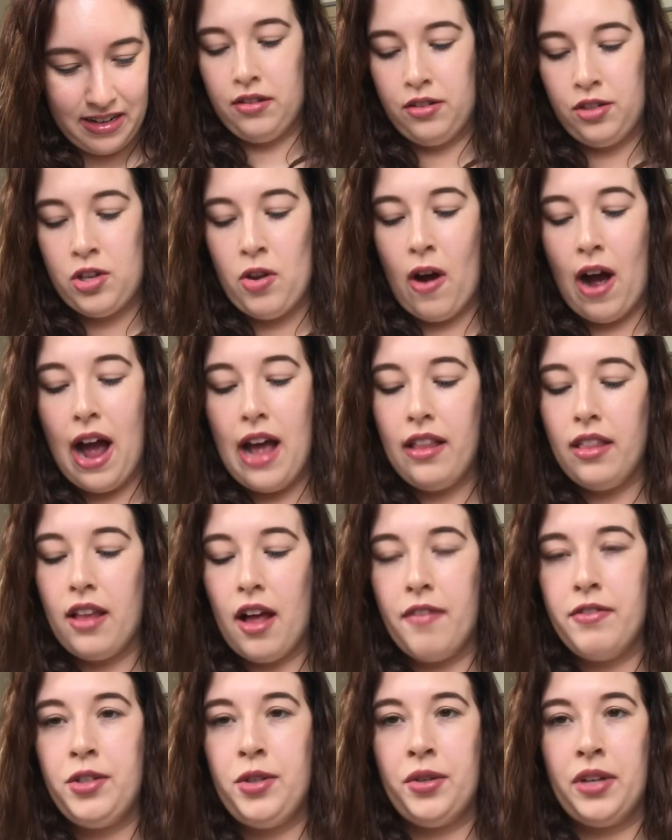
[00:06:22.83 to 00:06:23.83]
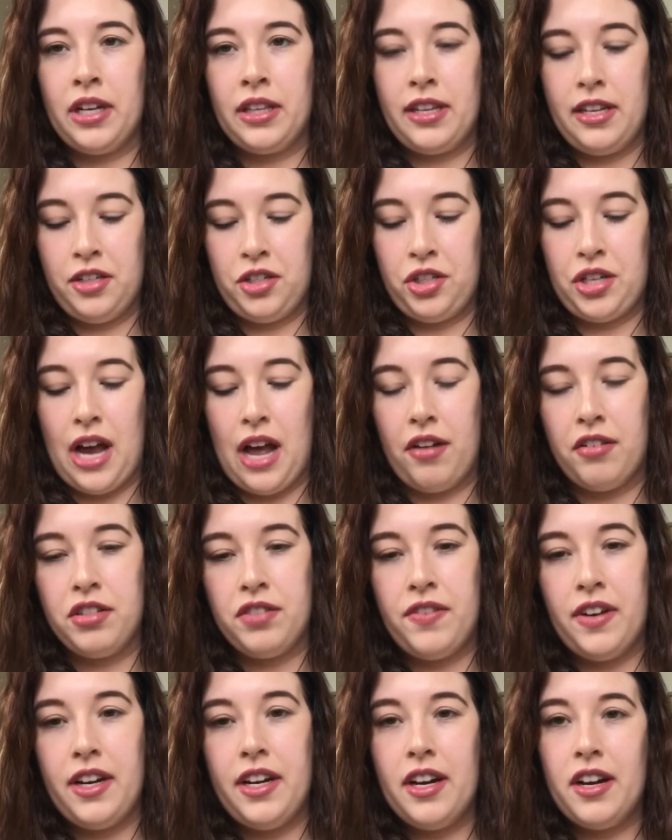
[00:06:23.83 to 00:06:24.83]
So I love doing like these
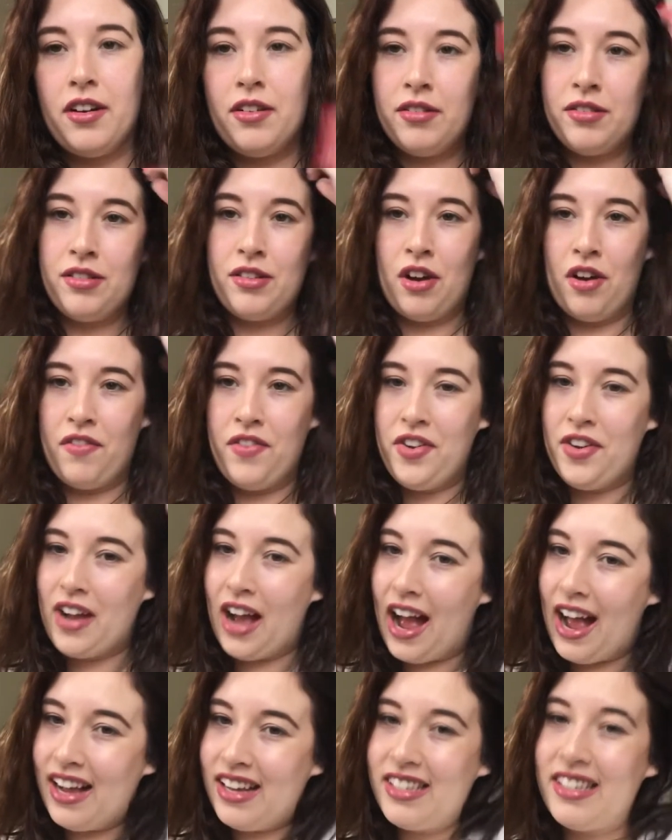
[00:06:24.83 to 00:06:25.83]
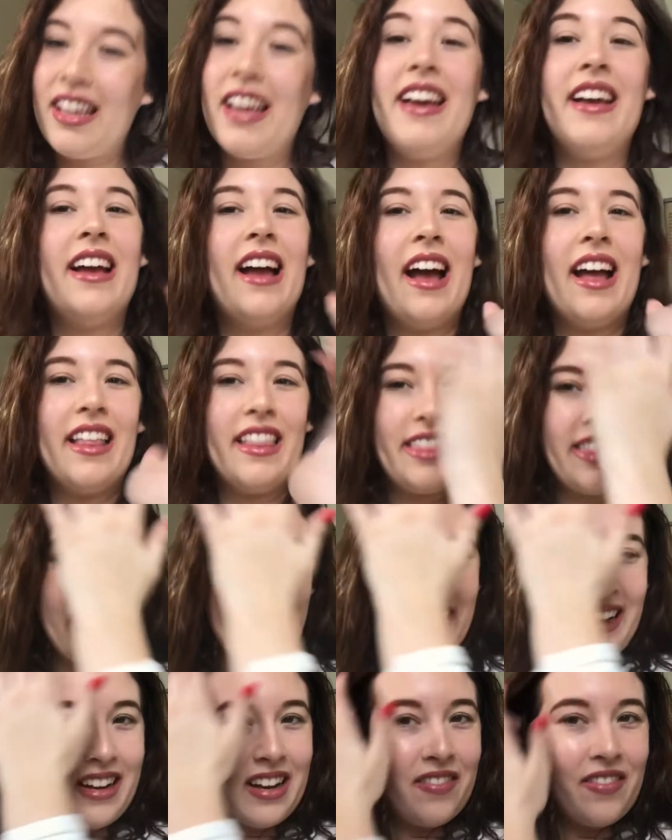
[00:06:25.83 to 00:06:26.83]
challenge videos, so if you guys like
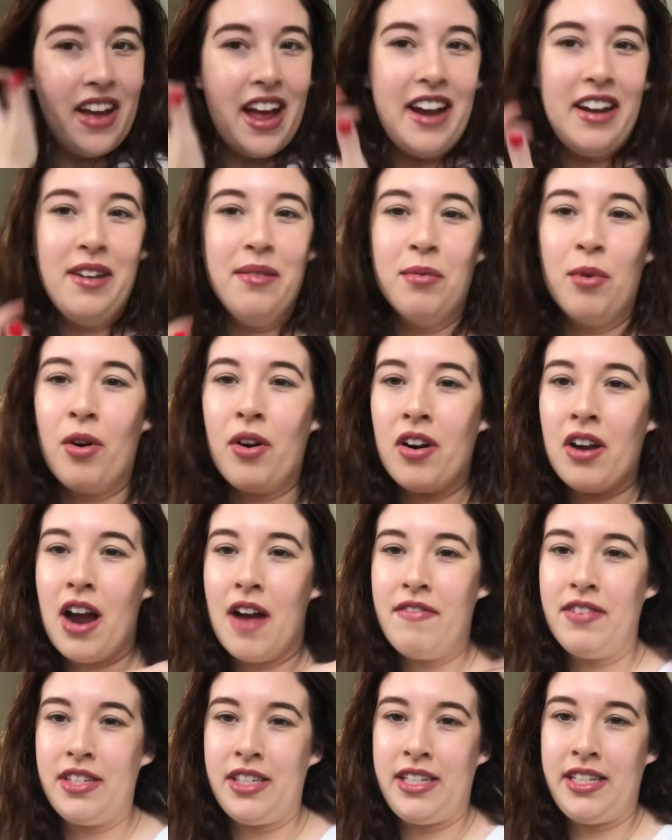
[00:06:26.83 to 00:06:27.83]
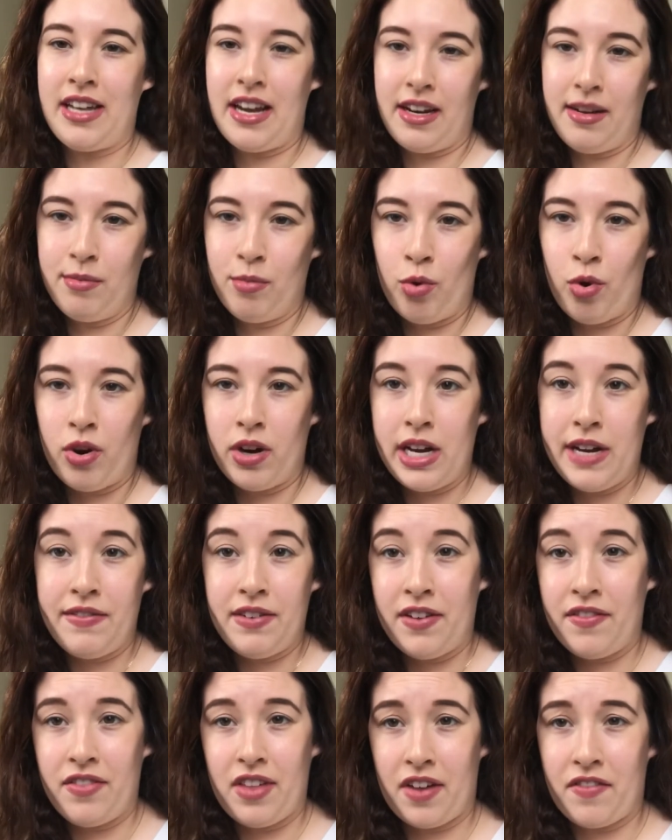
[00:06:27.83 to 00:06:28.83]
think of any more, have seen any more,
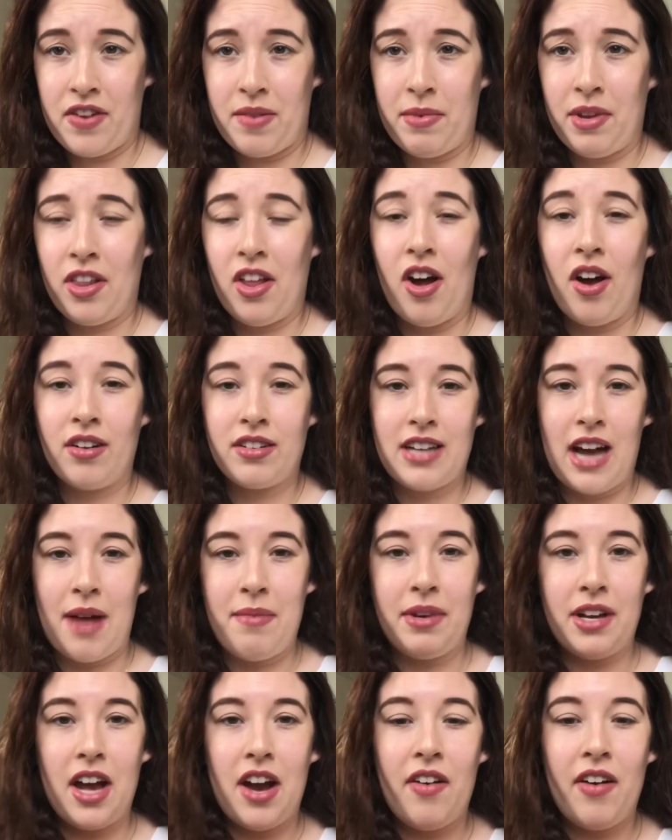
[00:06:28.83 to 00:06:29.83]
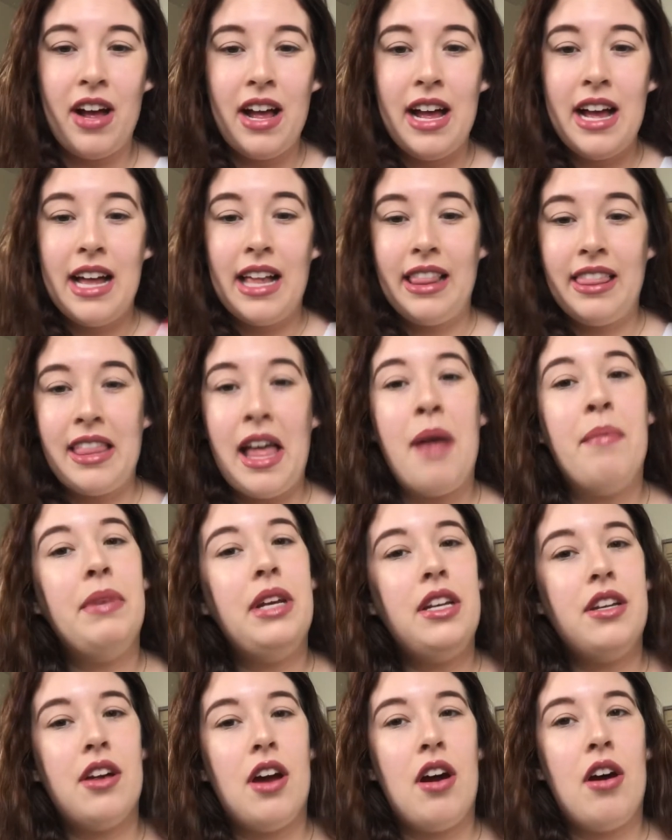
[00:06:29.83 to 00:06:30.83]
even if like from a long time ago, let
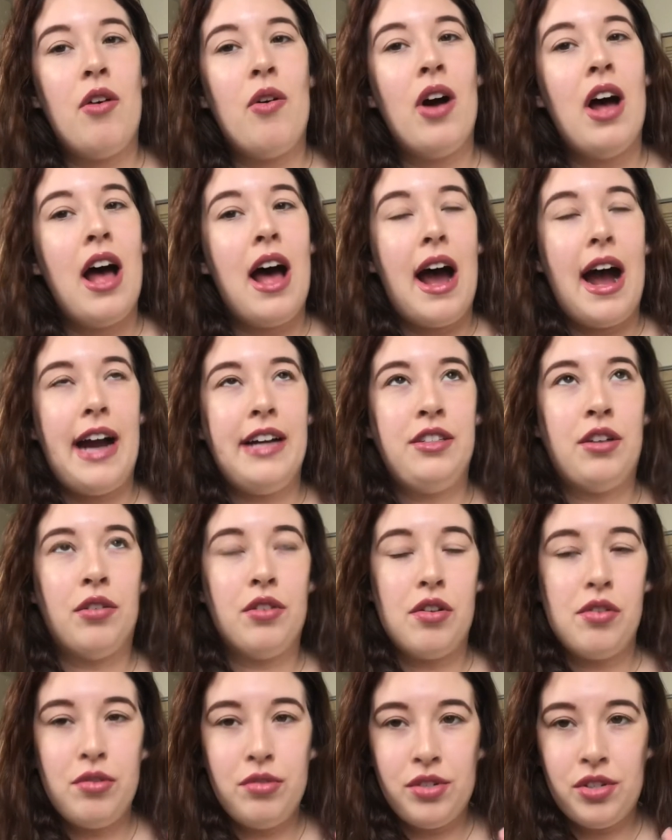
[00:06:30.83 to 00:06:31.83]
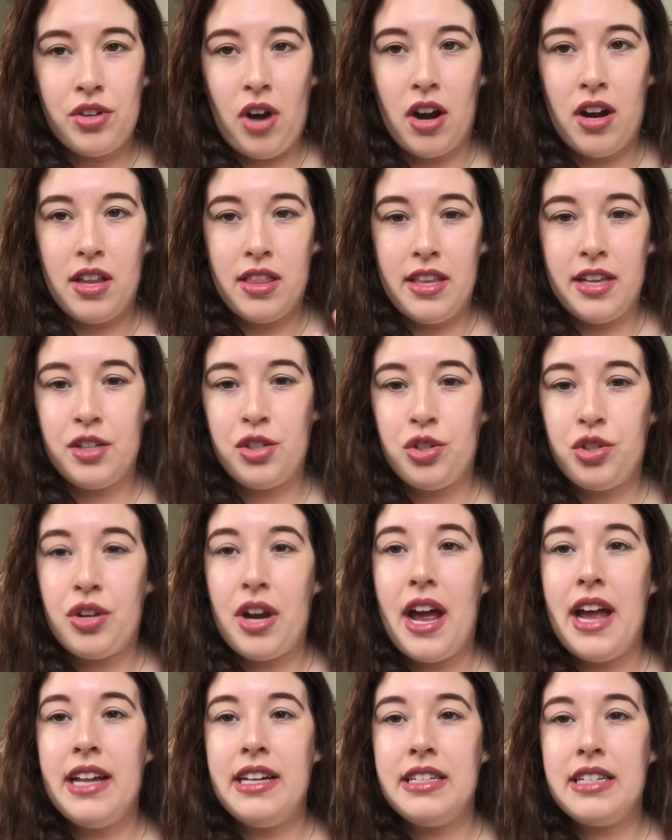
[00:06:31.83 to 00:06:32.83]
me know. I don't know who started this
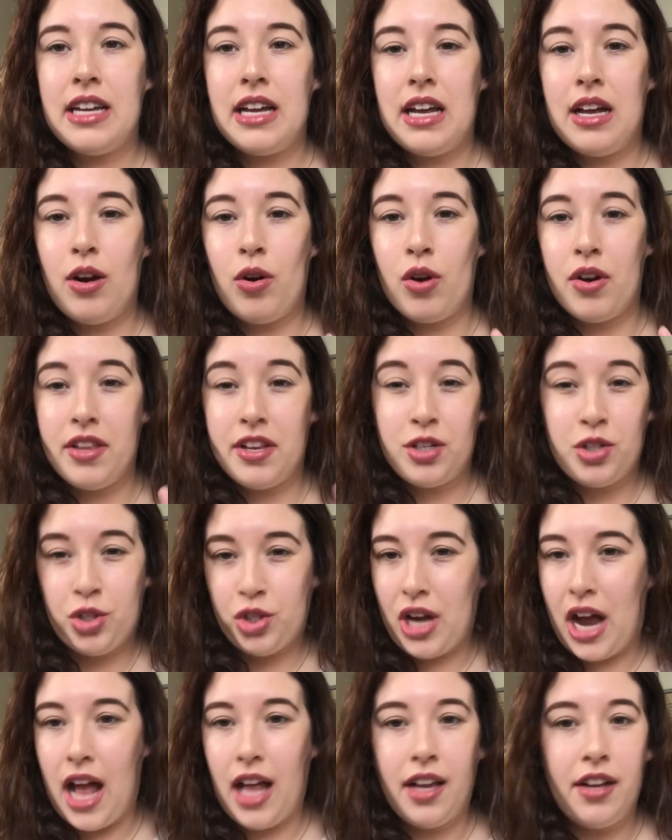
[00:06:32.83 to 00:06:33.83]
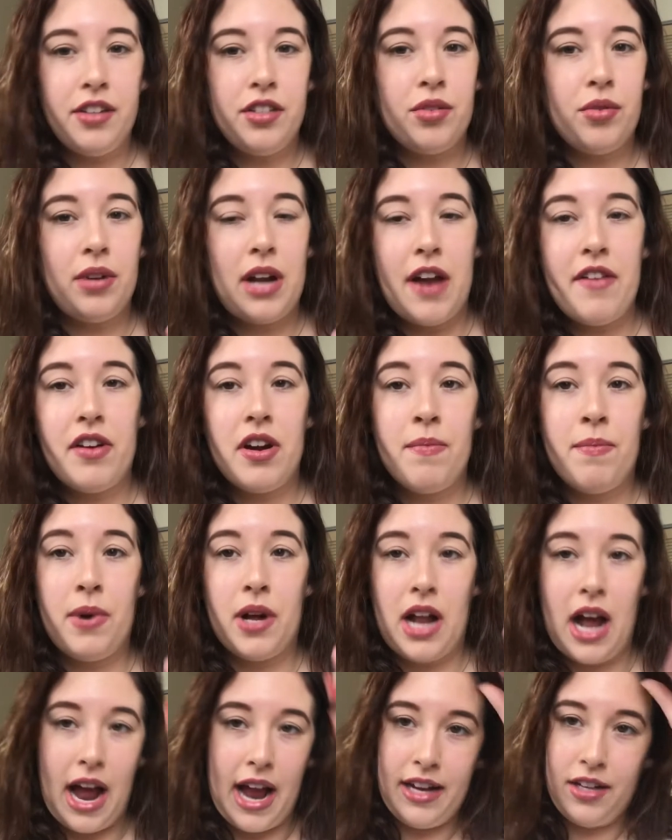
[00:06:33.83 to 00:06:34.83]
trend or this challenge or whatever,
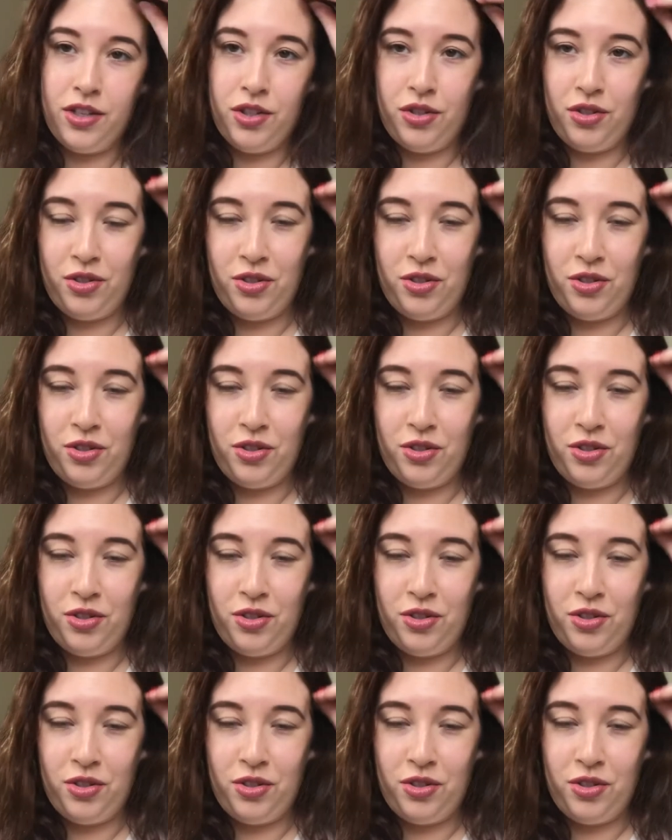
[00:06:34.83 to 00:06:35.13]
but I